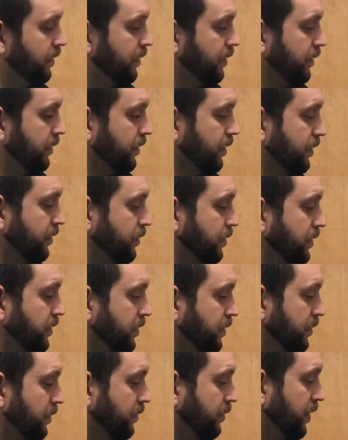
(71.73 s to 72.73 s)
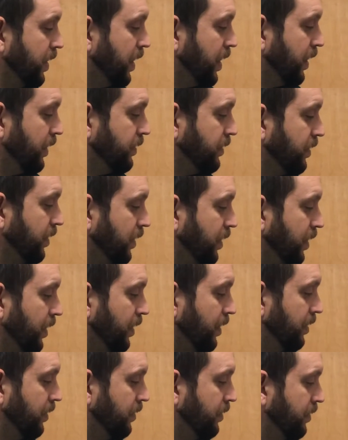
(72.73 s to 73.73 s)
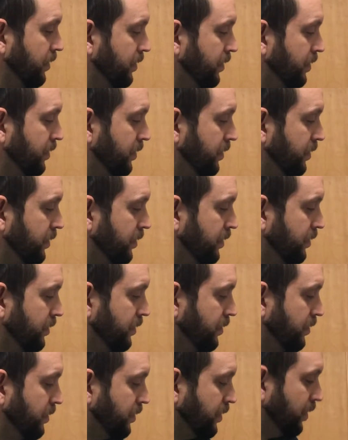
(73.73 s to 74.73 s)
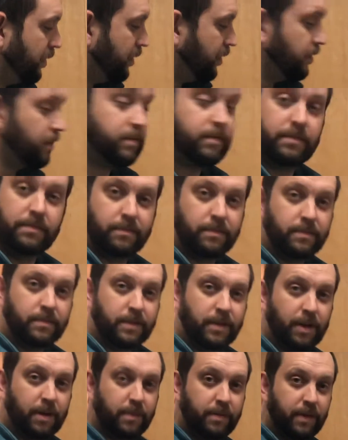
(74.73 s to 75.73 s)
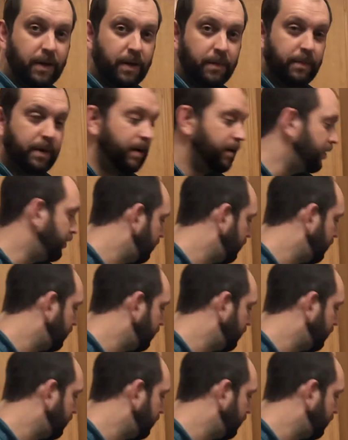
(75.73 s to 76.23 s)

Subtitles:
because we some hot chili, you know what I'm saying, powder.